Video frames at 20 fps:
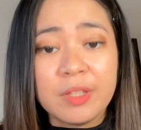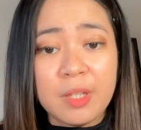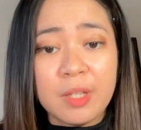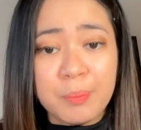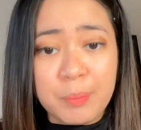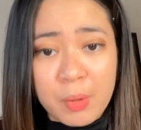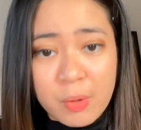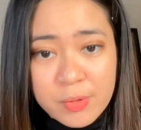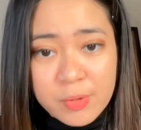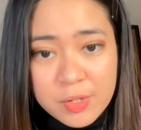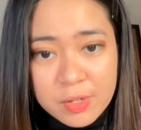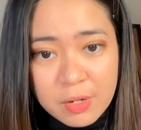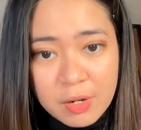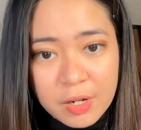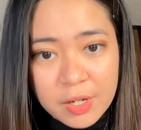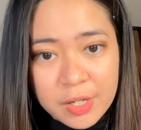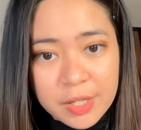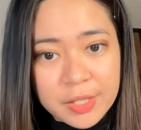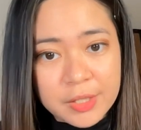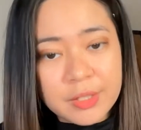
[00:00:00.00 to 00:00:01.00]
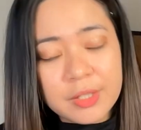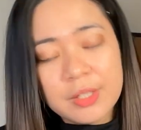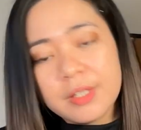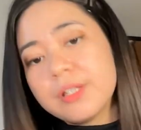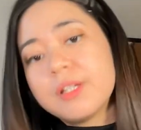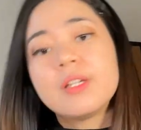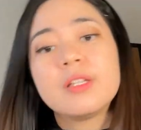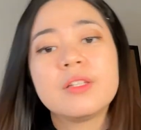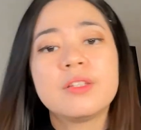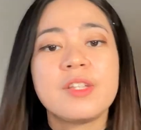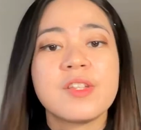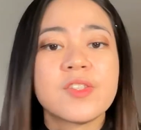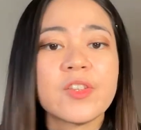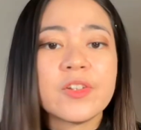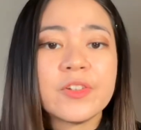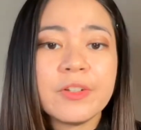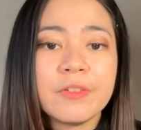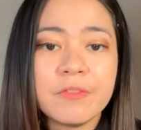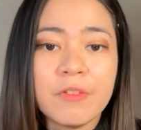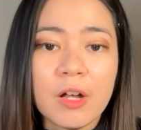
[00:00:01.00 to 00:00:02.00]
The postcard, these are
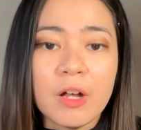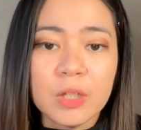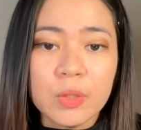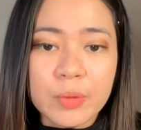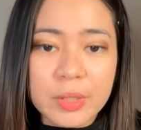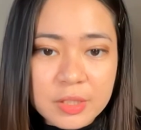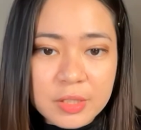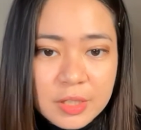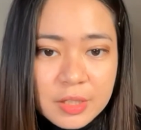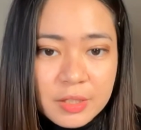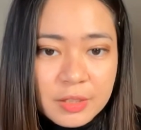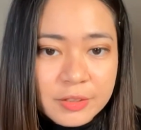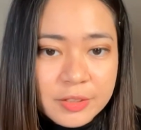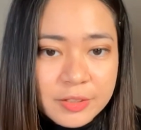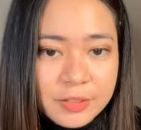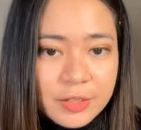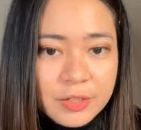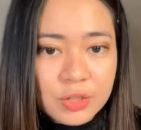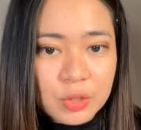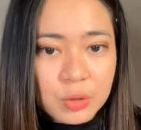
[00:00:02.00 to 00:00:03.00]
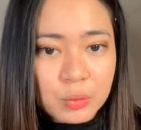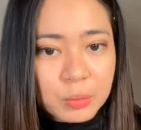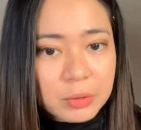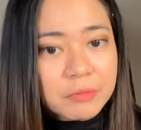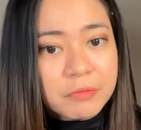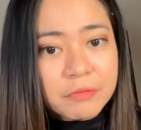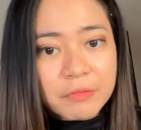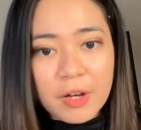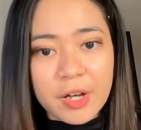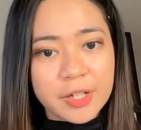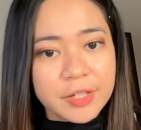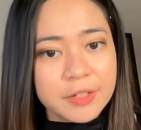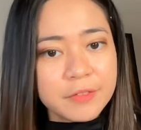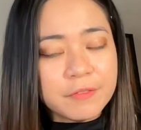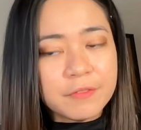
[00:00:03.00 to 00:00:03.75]
the following details that you will find.